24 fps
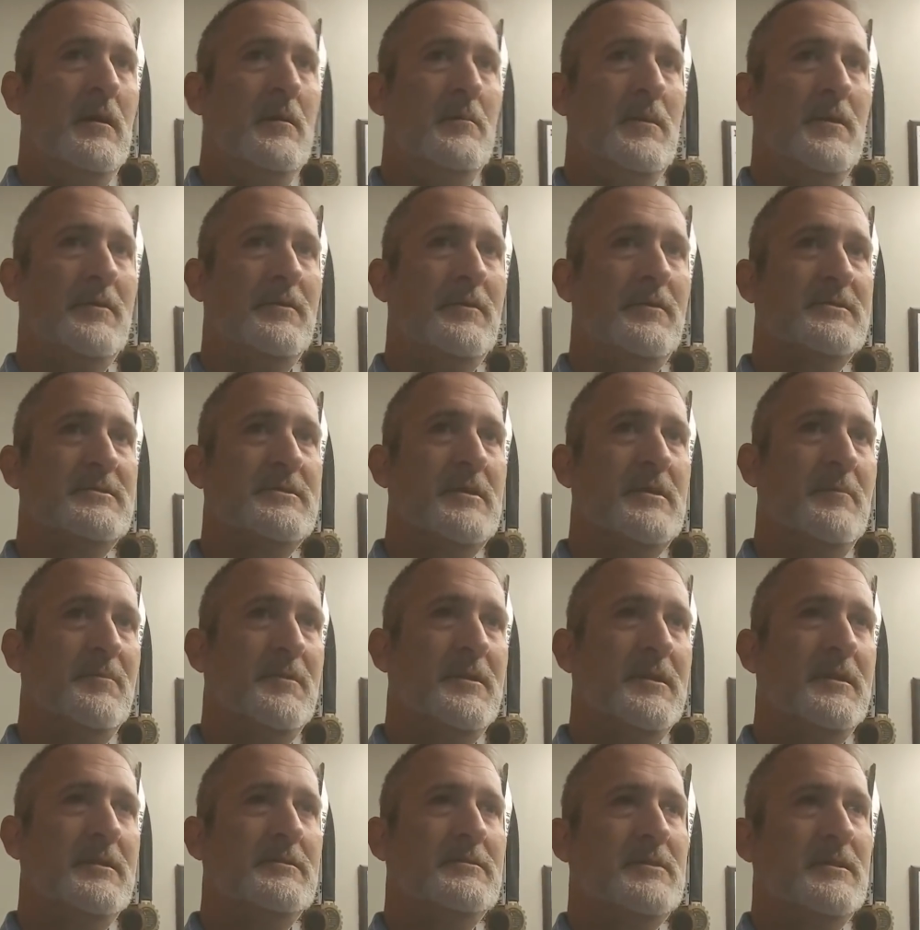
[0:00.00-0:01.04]
But there's some
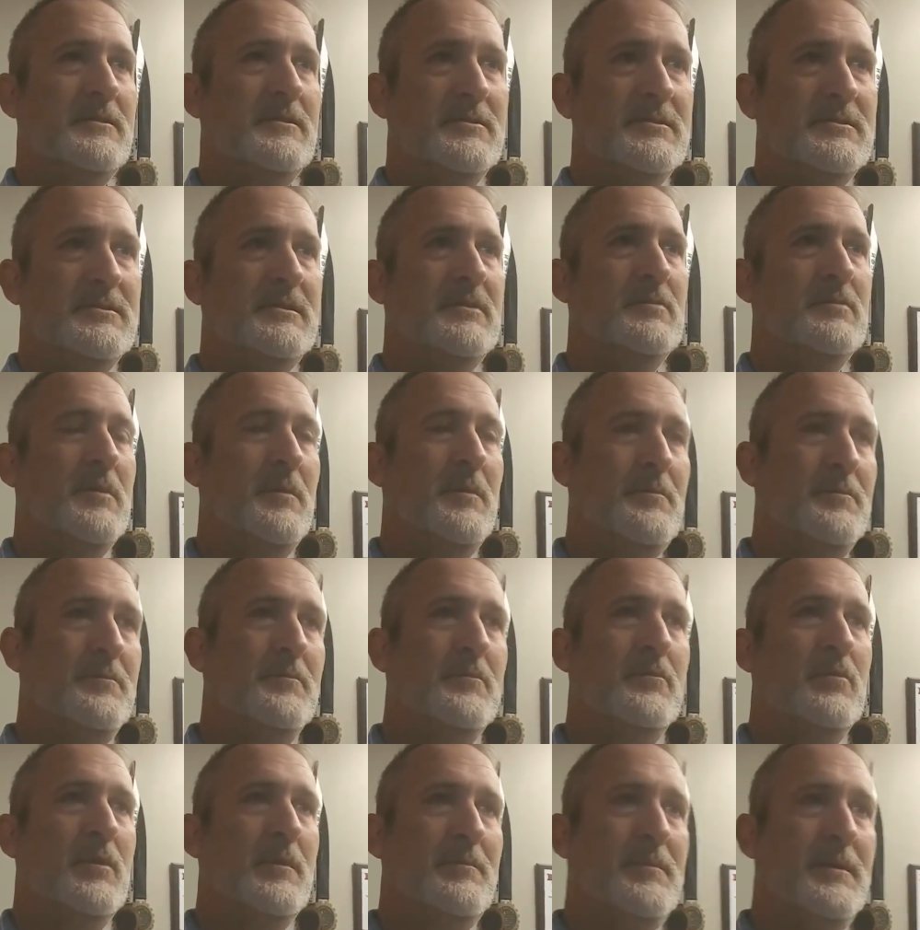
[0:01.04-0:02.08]
things that you see
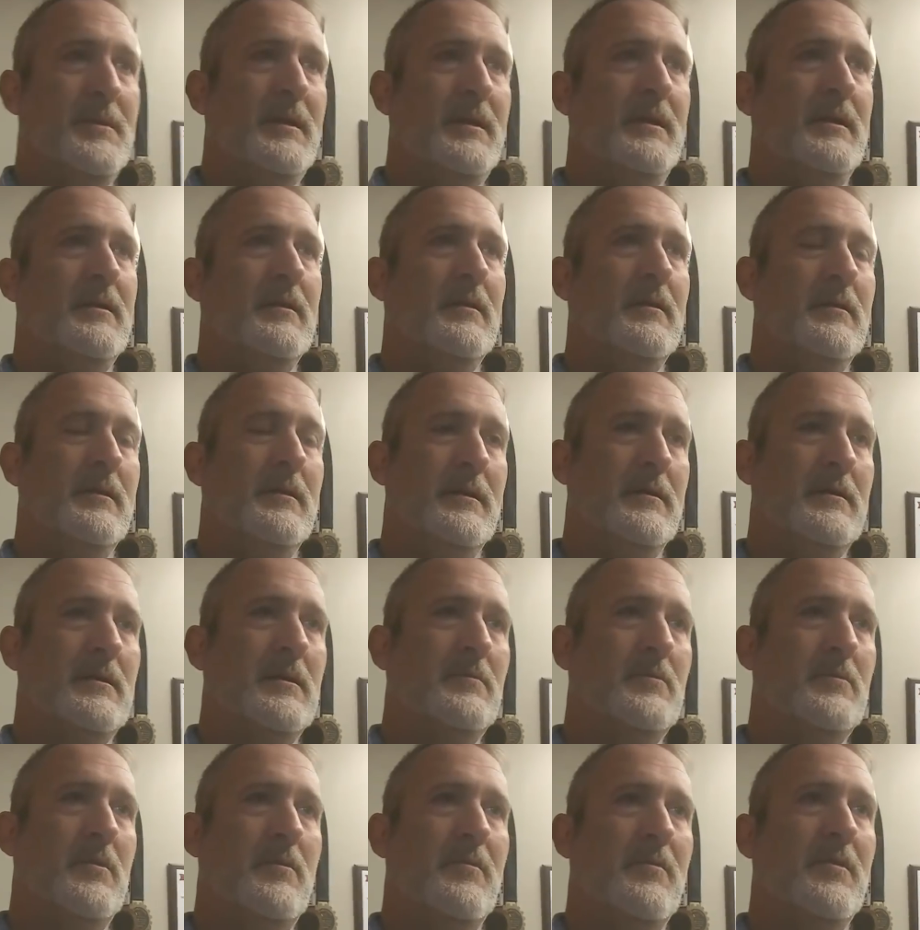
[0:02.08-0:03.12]
repeatedly
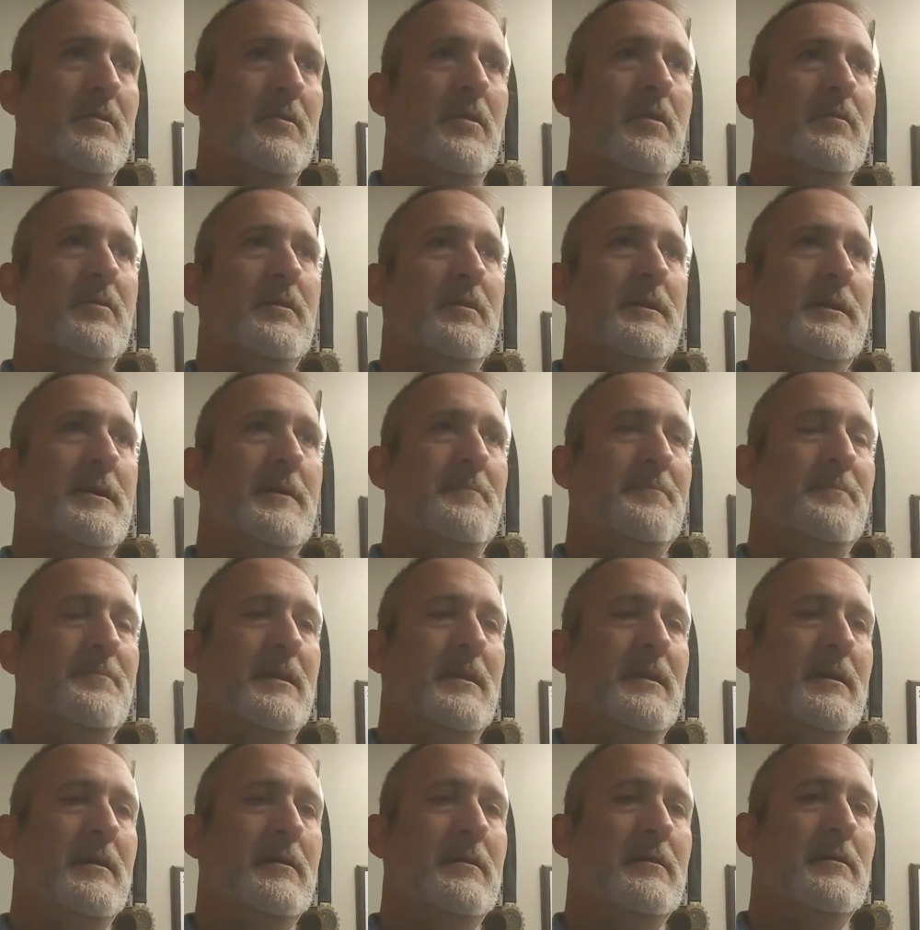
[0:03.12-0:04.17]
come over and over again,
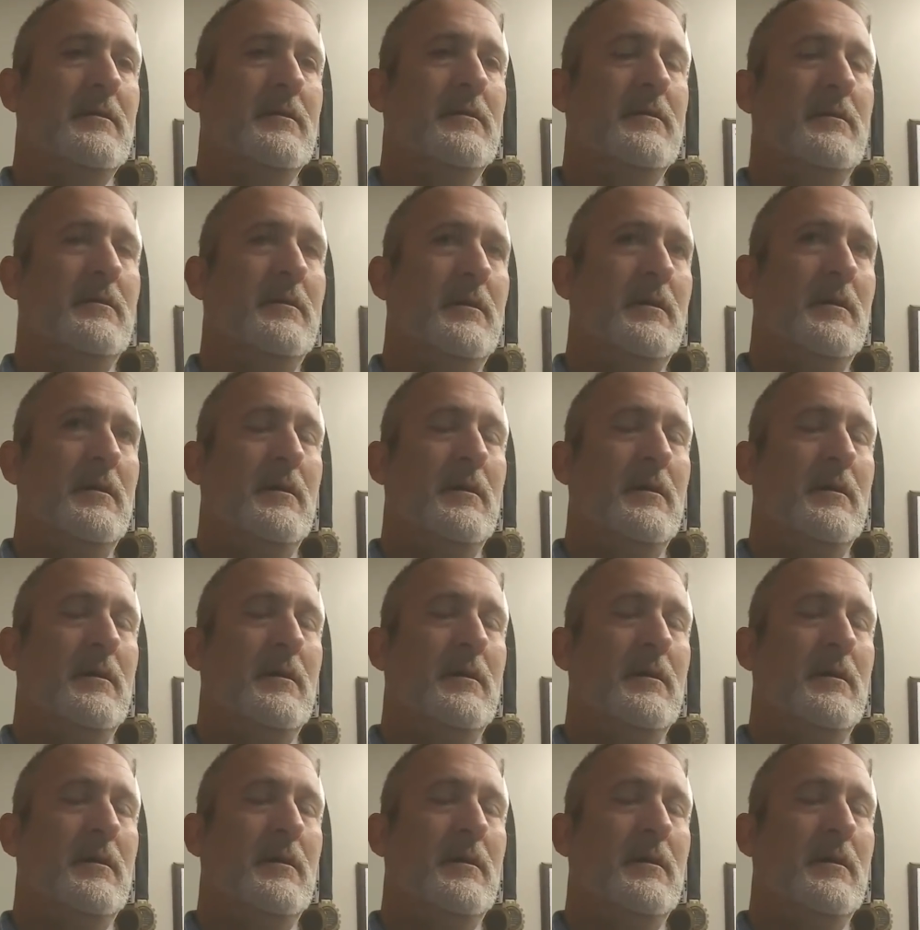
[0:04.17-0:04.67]
and